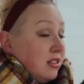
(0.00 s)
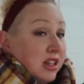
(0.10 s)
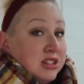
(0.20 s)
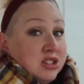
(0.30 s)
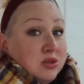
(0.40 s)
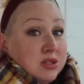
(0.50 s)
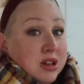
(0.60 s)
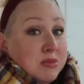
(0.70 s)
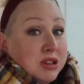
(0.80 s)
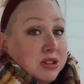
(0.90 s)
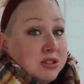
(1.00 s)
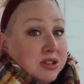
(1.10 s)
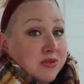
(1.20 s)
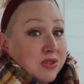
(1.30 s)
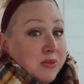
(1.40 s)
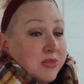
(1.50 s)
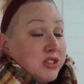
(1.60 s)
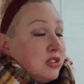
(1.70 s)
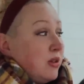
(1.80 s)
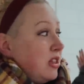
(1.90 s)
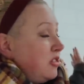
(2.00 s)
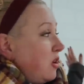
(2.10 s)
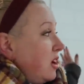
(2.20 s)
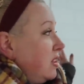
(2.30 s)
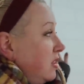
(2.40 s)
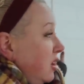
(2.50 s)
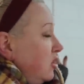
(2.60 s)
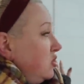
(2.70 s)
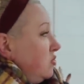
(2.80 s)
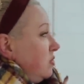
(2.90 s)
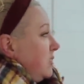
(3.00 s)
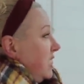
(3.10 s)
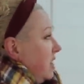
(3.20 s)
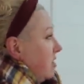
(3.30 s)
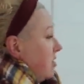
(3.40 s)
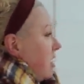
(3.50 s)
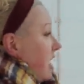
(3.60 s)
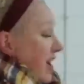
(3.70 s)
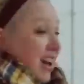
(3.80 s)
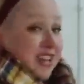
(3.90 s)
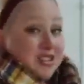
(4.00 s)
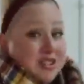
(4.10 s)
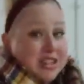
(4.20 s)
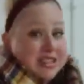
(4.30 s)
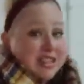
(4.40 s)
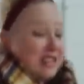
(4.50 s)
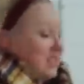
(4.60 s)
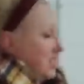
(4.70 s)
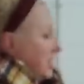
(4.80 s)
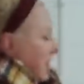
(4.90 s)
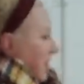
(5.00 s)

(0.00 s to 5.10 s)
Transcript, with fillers: let's do something a little different. So I thought laundry room here, I could at least